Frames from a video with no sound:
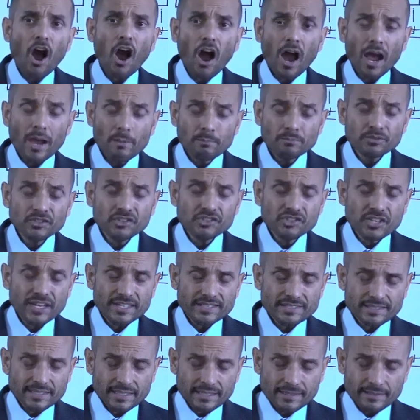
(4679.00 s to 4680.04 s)
I'm
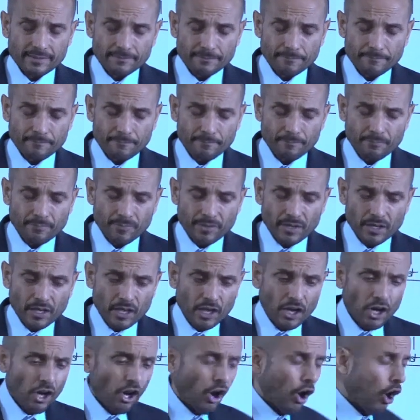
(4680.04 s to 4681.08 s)
suggesting
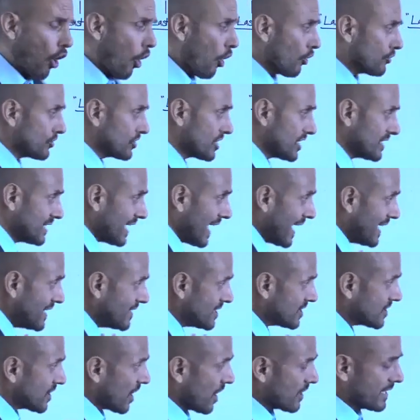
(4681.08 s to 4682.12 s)
on today's
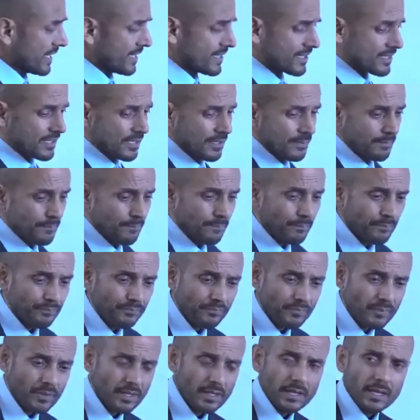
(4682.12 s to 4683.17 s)
studies
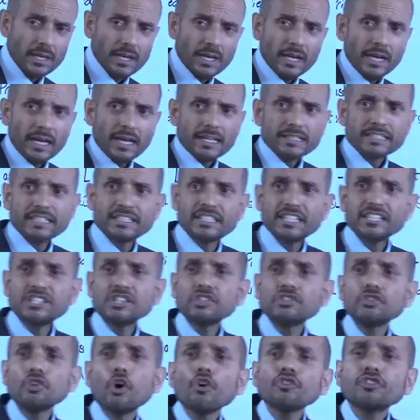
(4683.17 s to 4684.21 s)
that this
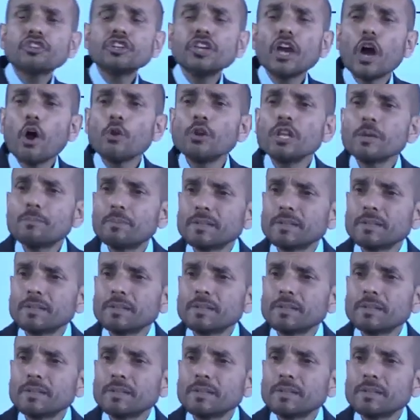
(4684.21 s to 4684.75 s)
is not the only